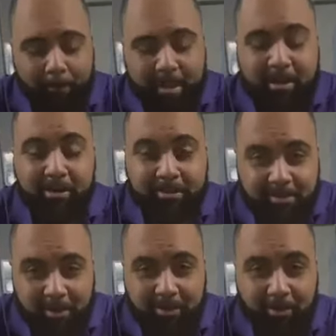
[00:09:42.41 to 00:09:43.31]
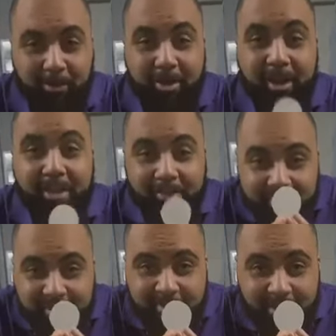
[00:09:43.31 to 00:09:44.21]
bigger circle, and
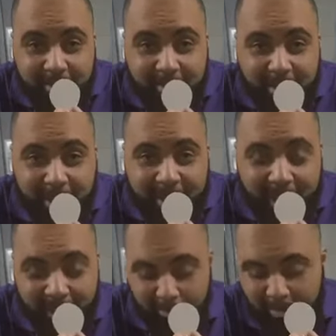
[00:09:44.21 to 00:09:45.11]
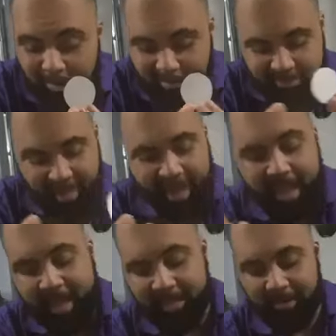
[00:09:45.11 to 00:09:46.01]
this is gonna be our caterpillar's
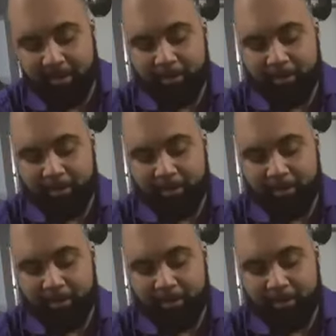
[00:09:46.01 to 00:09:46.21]
head.